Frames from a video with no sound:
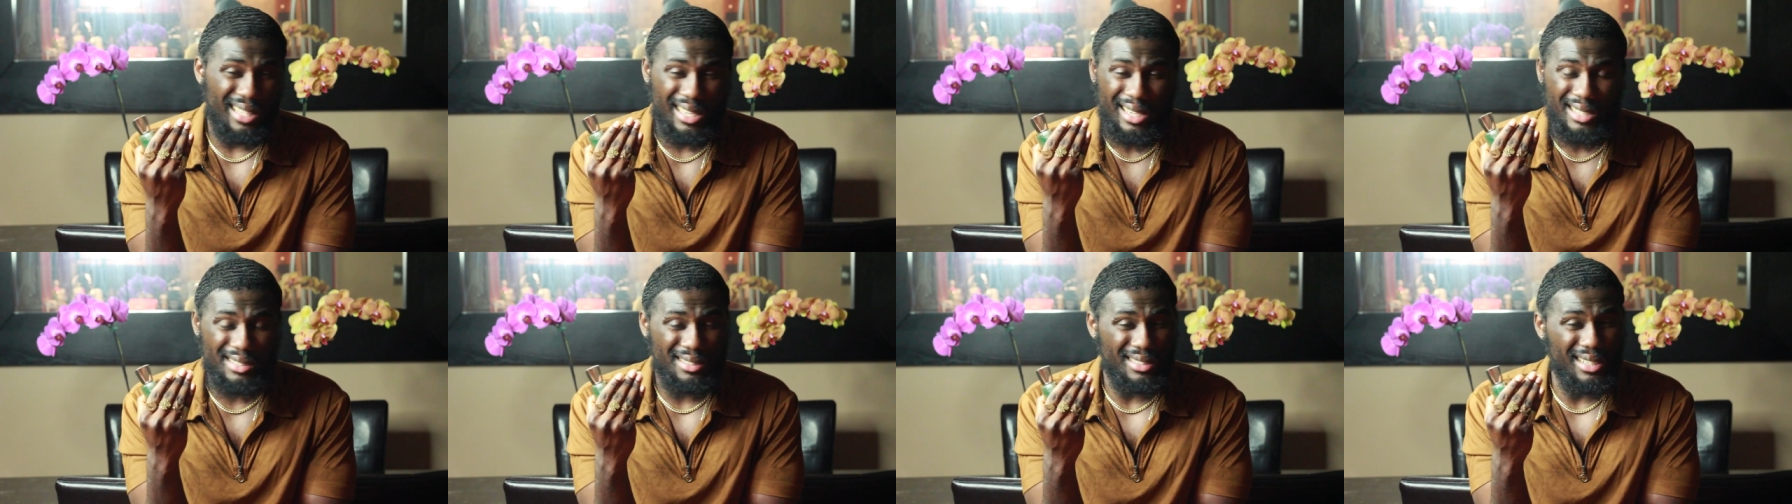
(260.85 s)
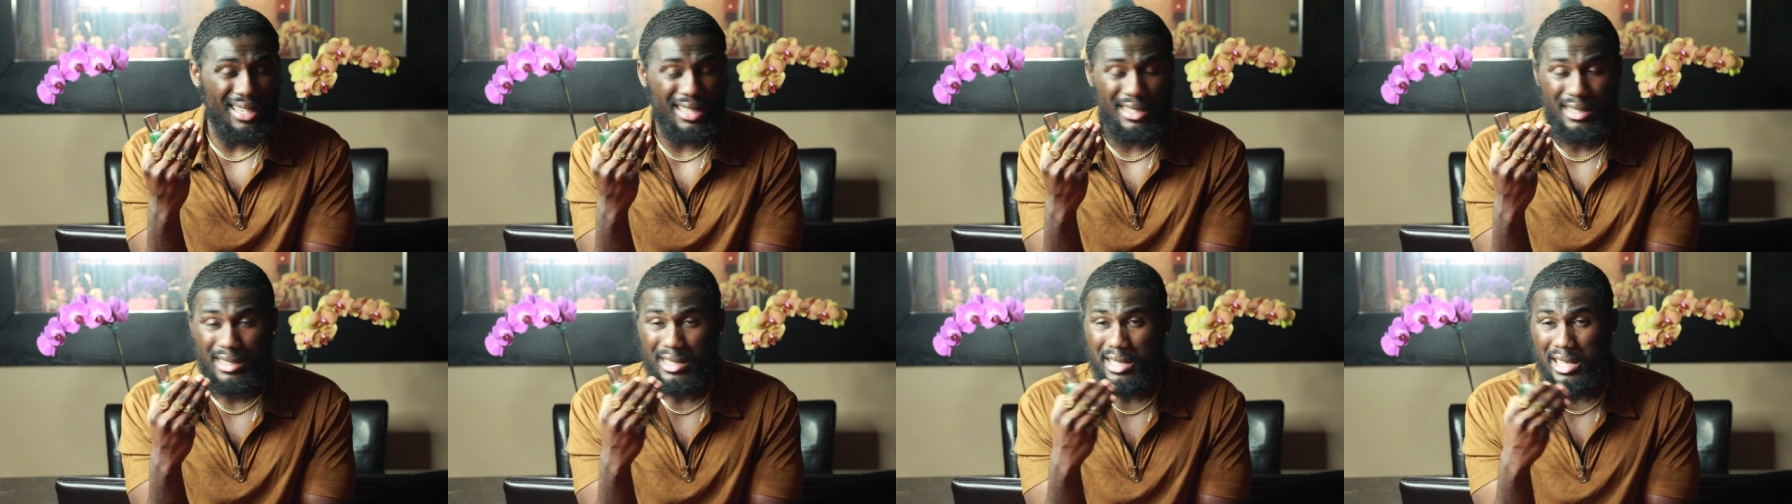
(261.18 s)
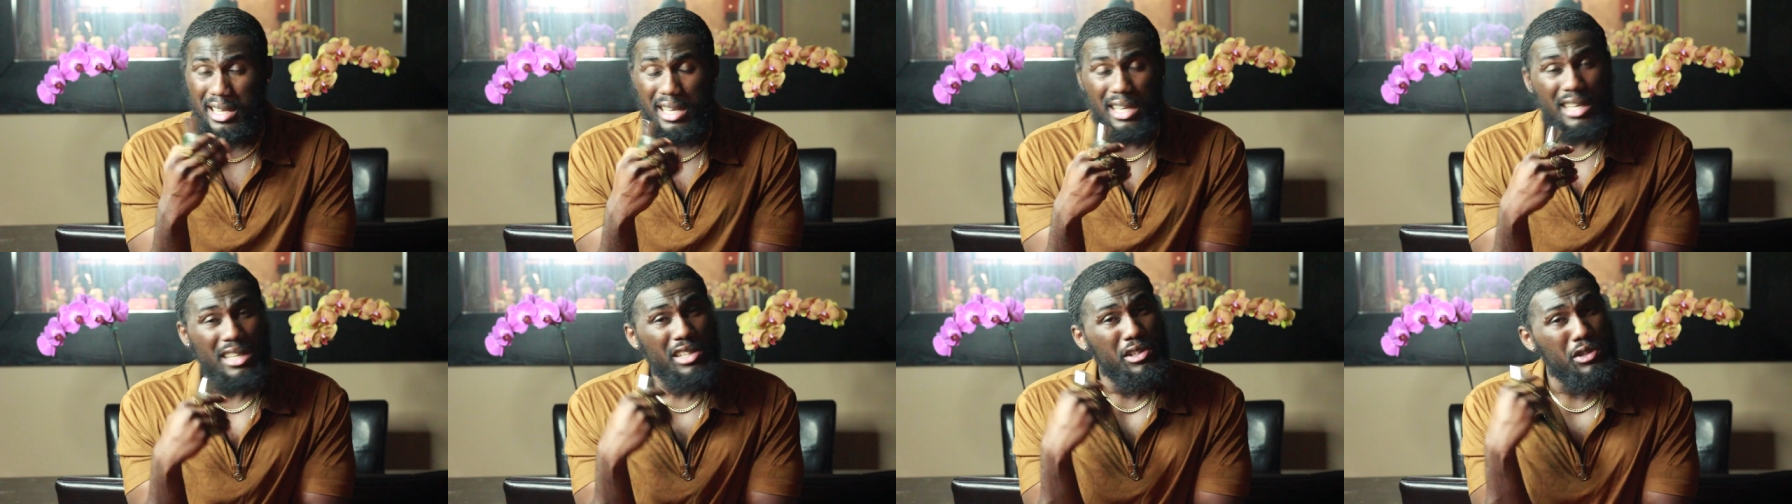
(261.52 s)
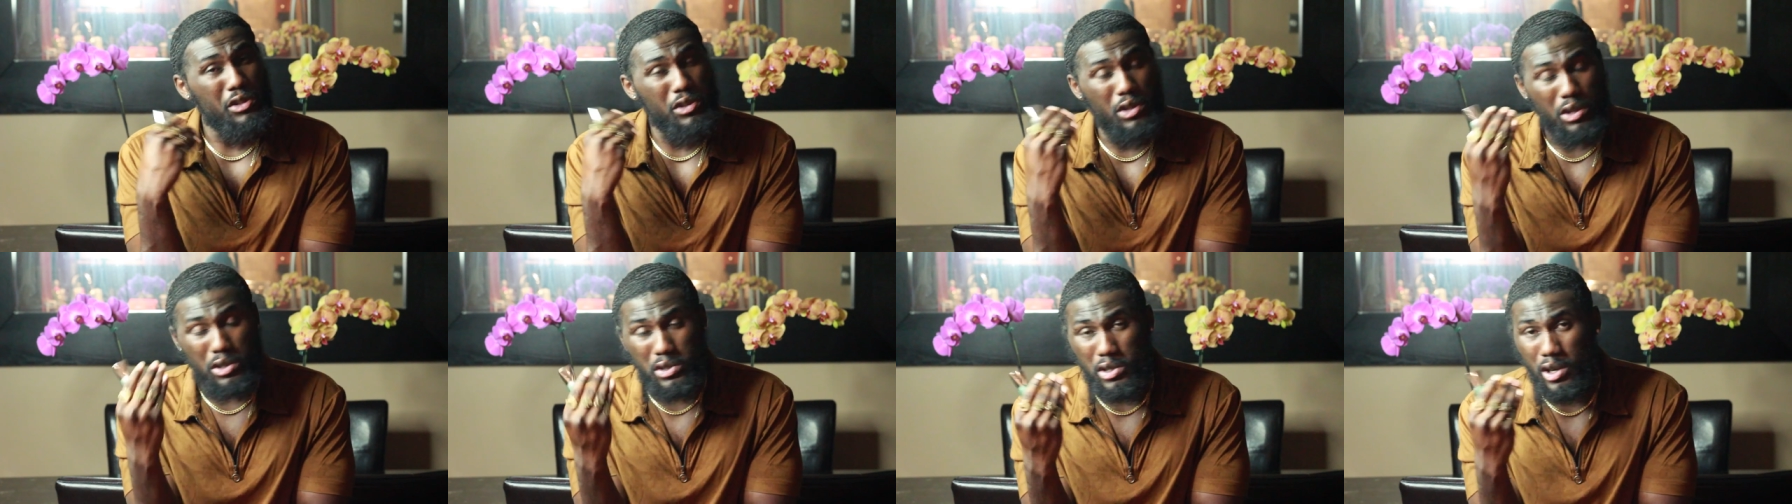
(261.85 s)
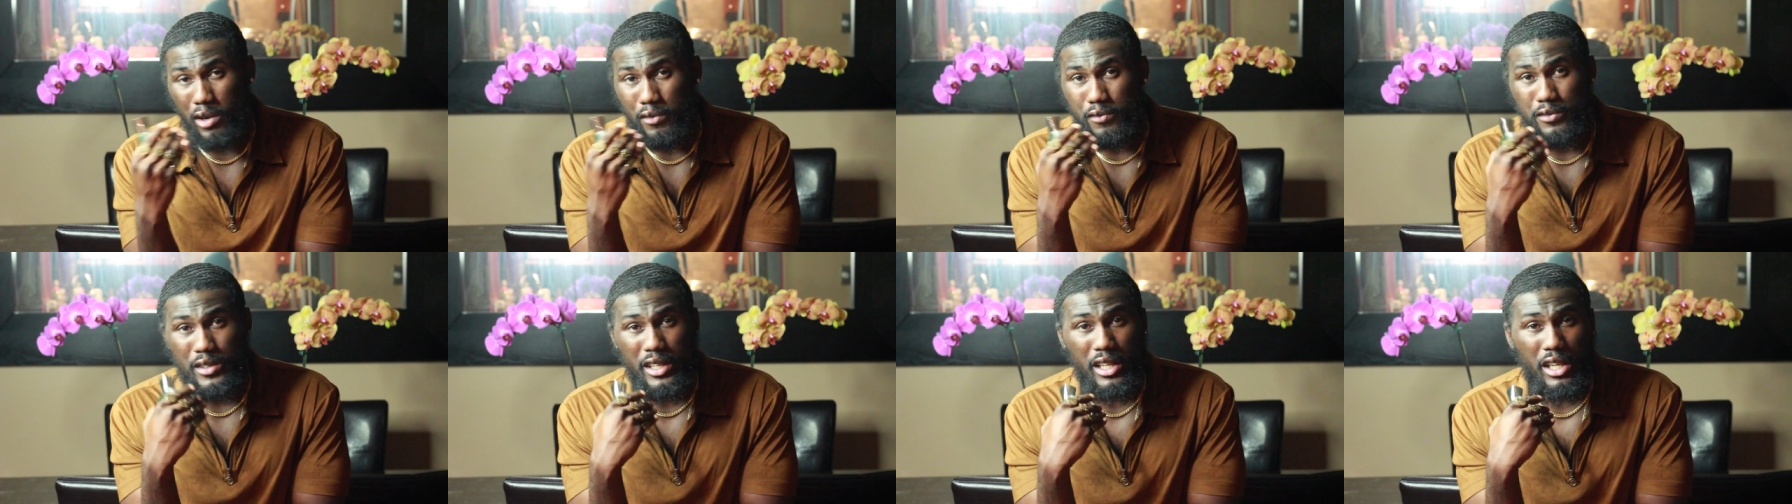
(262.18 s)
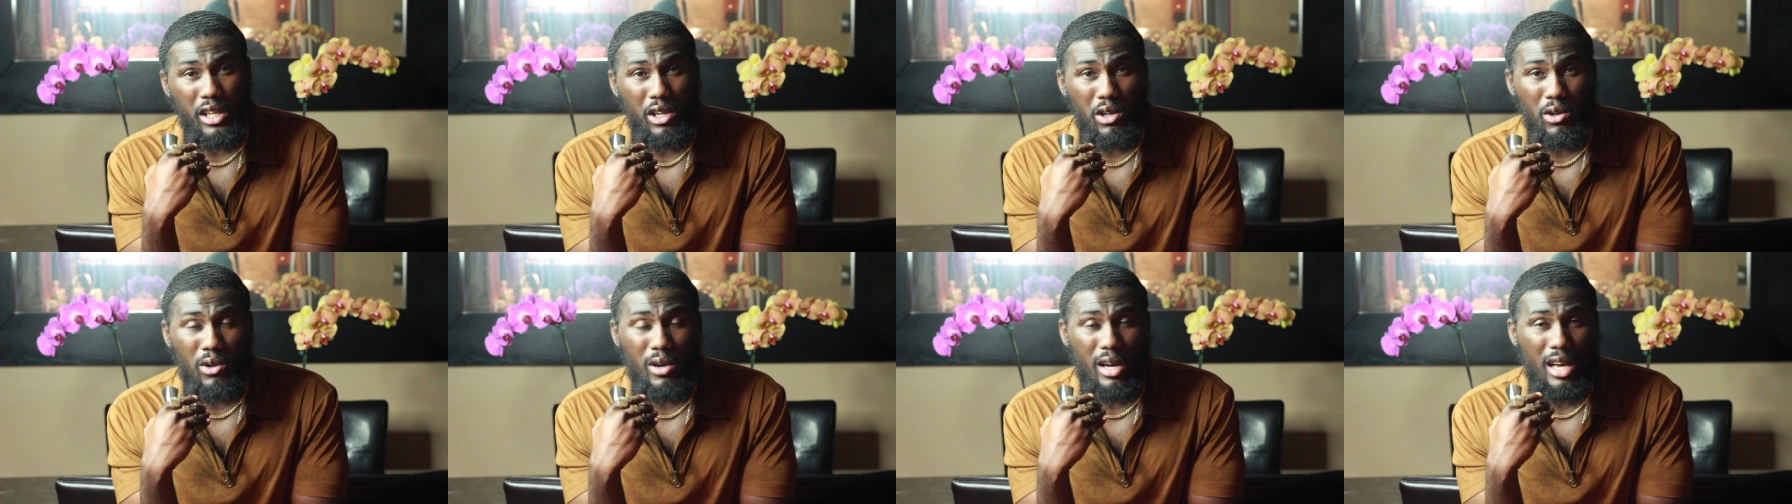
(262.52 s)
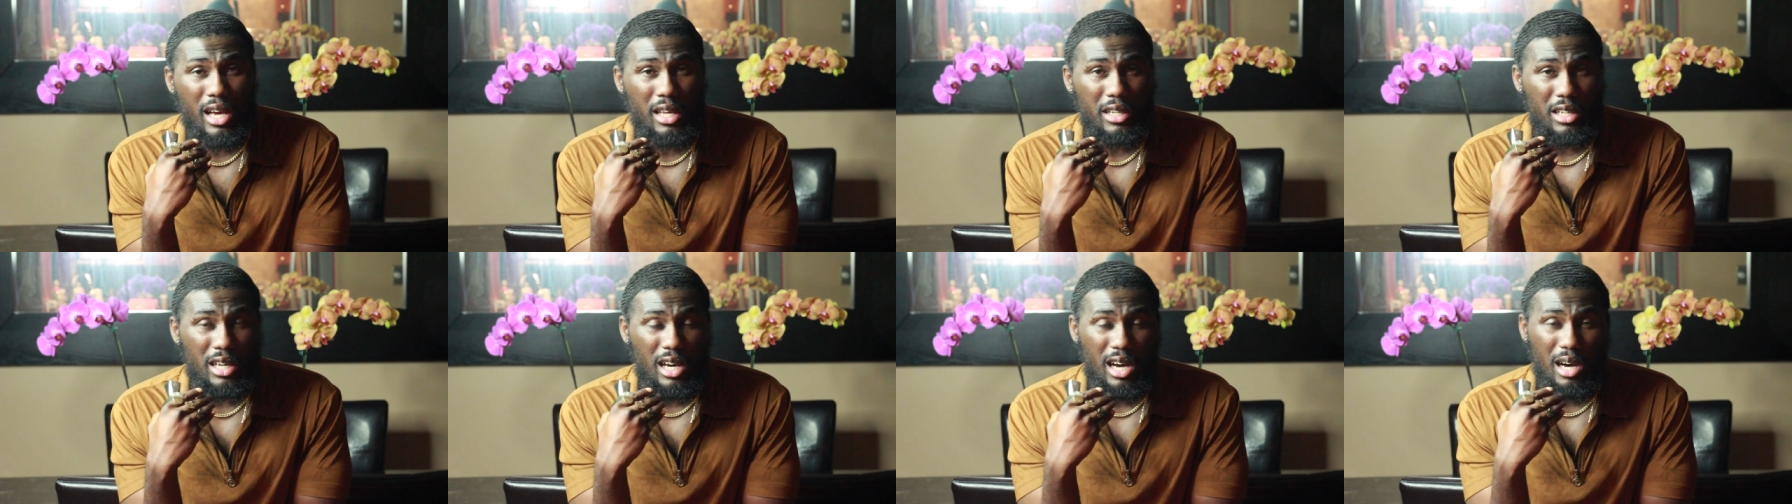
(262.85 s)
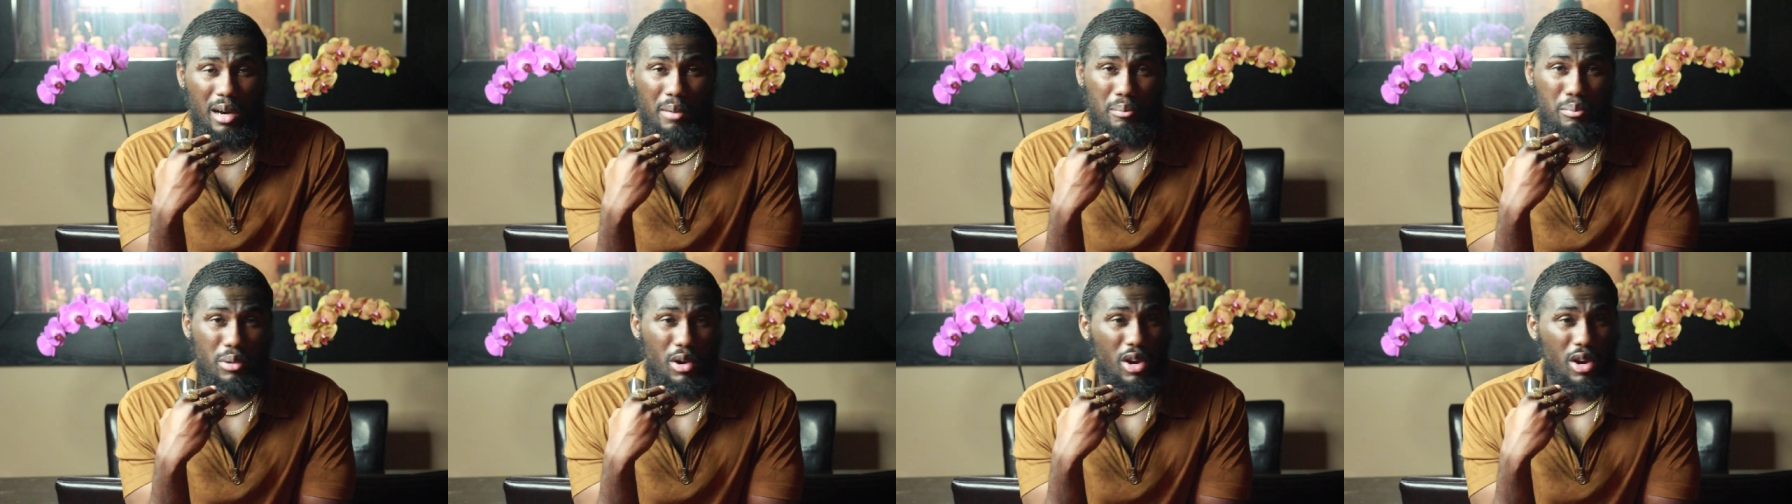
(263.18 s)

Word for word: Like I said, Xerjoff Nio and um,